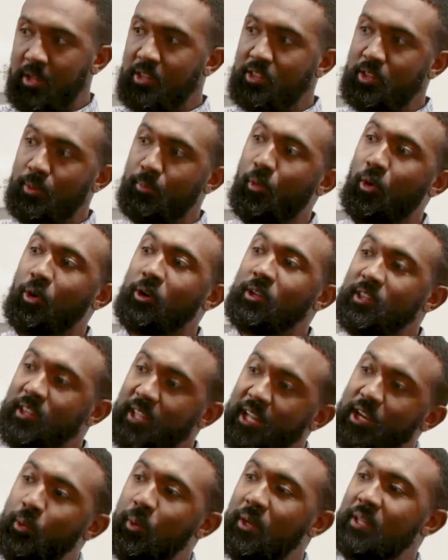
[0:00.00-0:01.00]
The more
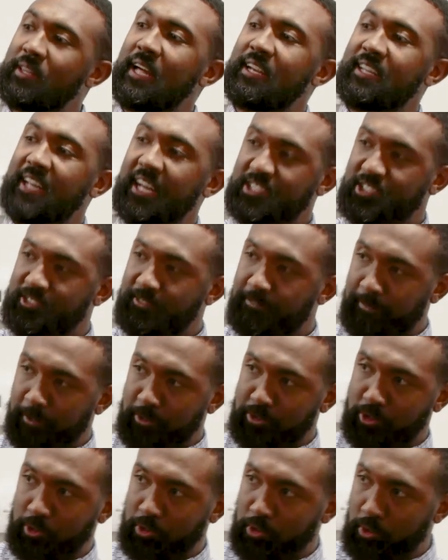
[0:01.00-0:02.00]
liquid that gets
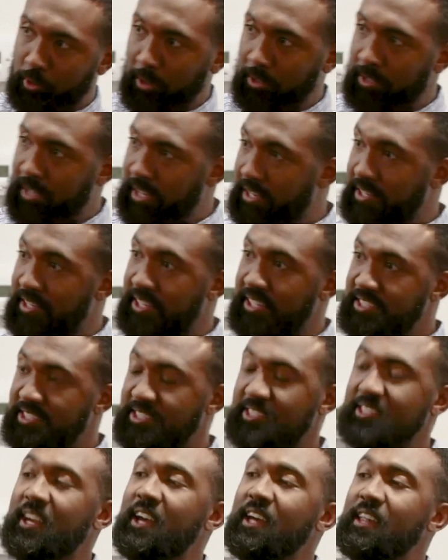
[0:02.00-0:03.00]
filtered through our
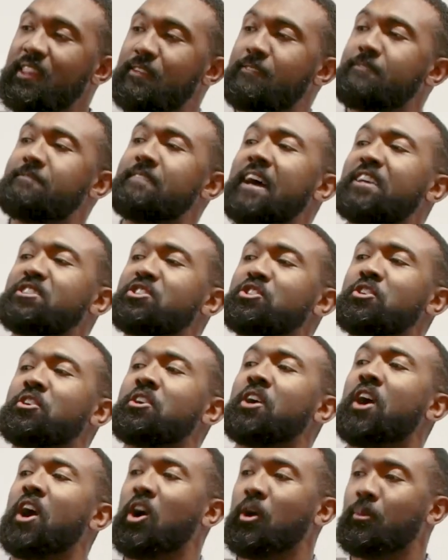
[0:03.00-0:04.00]
kidneys, the
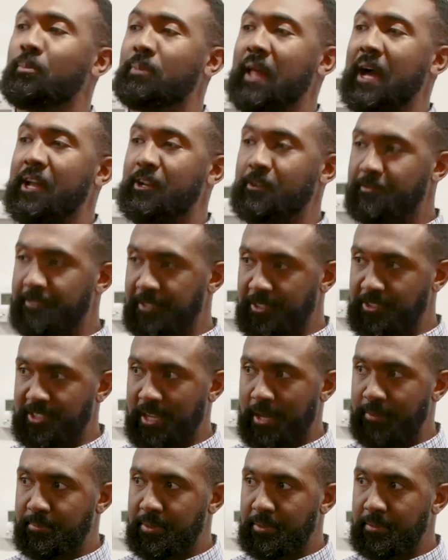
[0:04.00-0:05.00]
faster our bladder fills
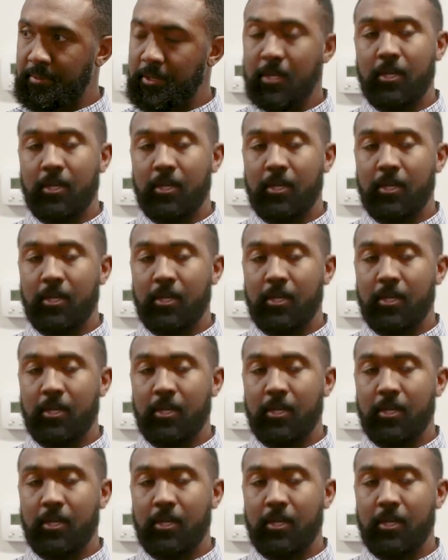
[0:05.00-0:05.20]
up.